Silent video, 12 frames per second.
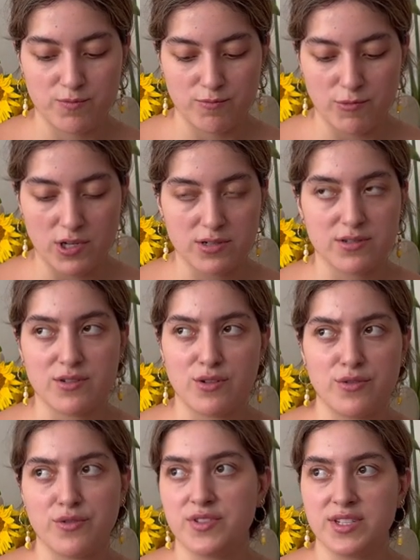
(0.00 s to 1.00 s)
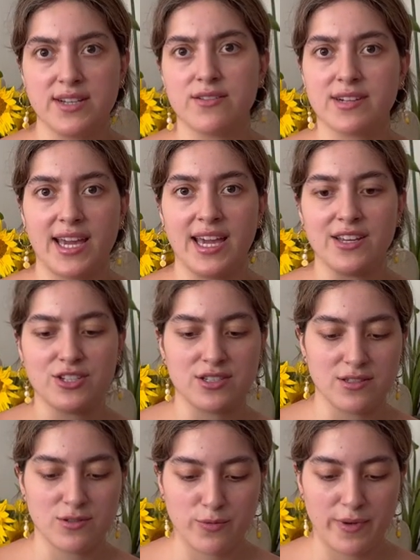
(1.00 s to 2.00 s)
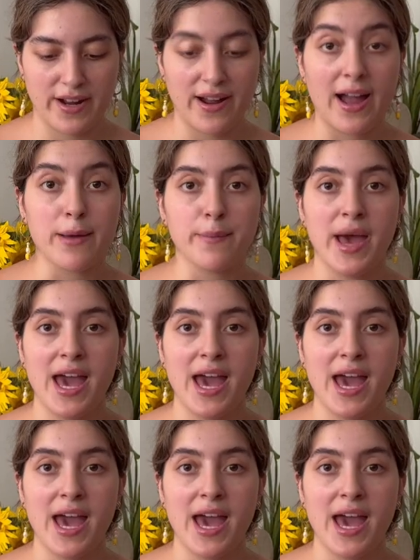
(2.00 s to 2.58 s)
one of the occasions where I'm